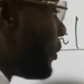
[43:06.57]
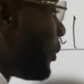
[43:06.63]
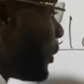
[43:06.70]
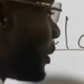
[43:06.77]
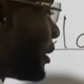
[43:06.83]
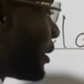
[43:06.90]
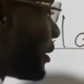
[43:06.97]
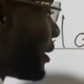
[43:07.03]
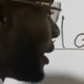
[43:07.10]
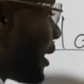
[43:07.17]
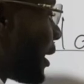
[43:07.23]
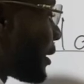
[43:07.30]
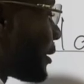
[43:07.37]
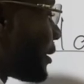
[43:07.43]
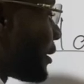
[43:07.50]
which is
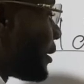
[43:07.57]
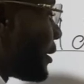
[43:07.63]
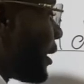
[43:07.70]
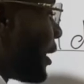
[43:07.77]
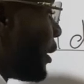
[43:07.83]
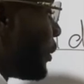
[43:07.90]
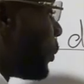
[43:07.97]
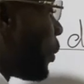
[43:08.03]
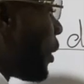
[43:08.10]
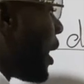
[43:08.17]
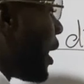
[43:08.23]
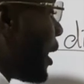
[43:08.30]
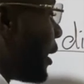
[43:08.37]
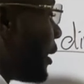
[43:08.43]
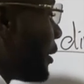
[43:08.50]
x and
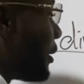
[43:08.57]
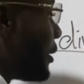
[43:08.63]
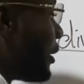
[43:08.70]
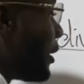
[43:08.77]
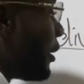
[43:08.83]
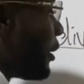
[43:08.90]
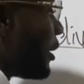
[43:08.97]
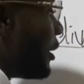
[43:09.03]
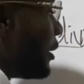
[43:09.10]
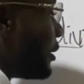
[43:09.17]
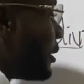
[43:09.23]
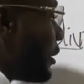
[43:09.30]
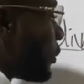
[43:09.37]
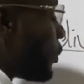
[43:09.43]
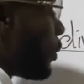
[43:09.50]
y,
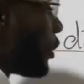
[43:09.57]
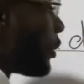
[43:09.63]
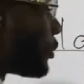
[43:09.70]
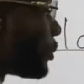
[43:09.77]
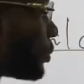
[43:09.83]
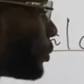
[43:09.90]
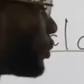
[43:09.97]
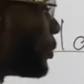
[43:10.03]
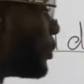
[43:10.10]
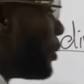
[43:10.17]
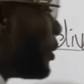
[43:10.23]
is equal to